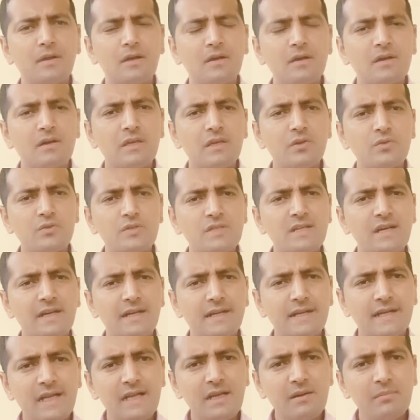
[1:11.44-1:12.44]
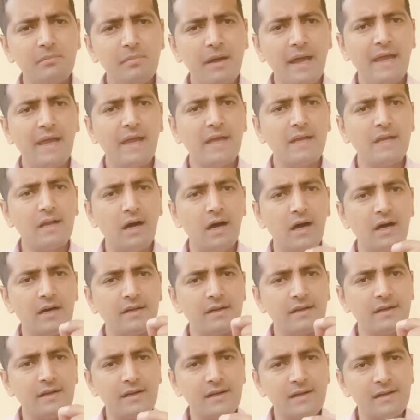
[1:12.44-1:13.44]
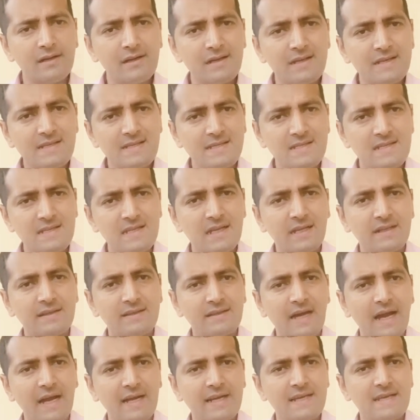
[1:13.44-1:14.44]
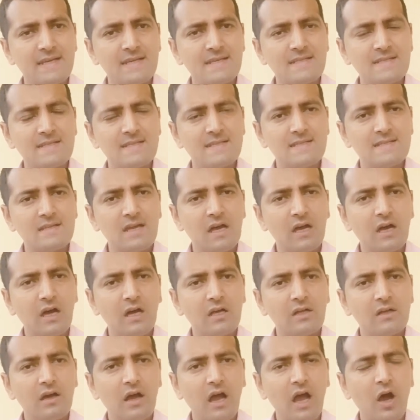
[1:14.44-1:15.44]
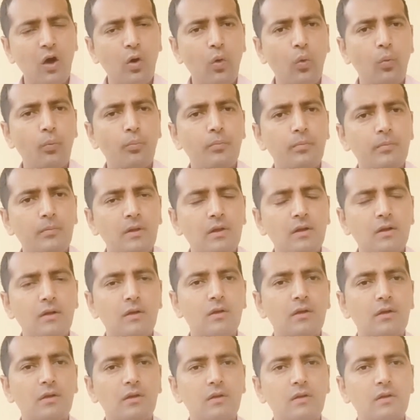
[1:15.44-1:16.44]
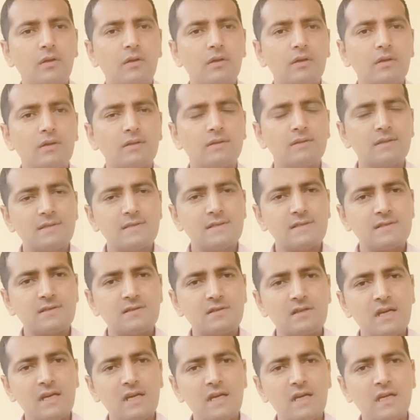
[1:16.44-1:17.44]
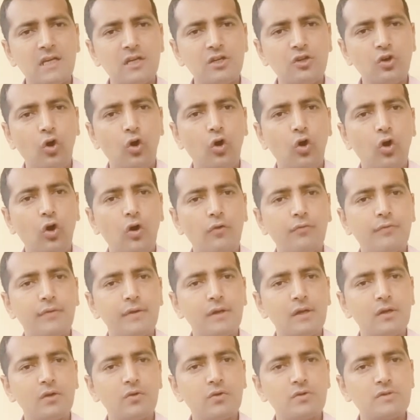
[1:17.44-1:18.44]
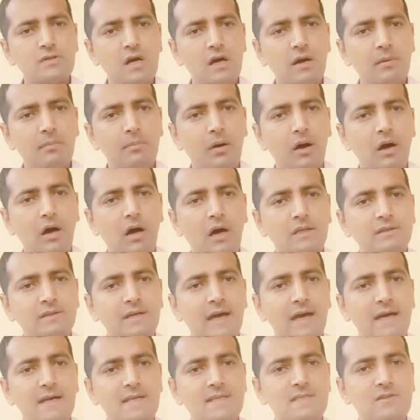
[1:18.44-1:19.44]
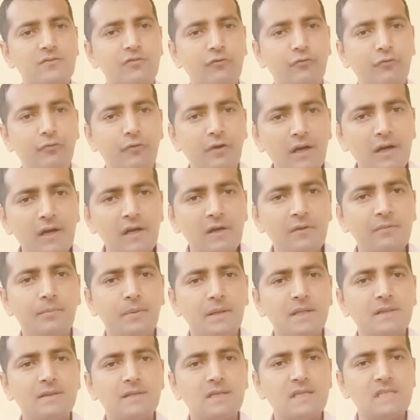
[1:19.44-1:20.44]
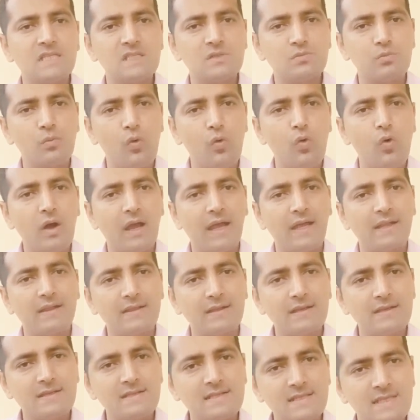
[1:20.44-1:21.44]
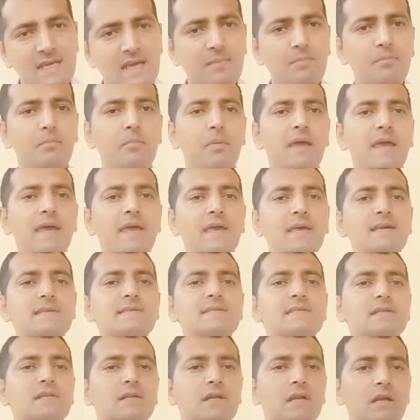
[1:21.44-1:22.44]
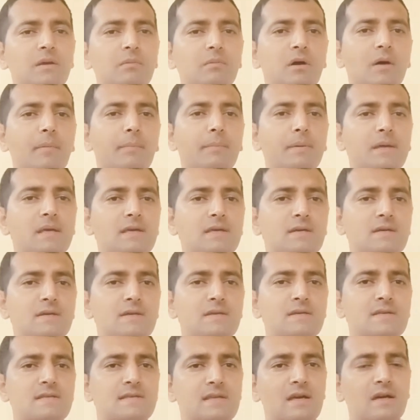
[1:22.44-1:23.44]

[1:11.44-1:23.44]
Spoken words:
dim and unrealistic. That is how the street of Firozabad has filled with the smoke. In the same way, his dream appears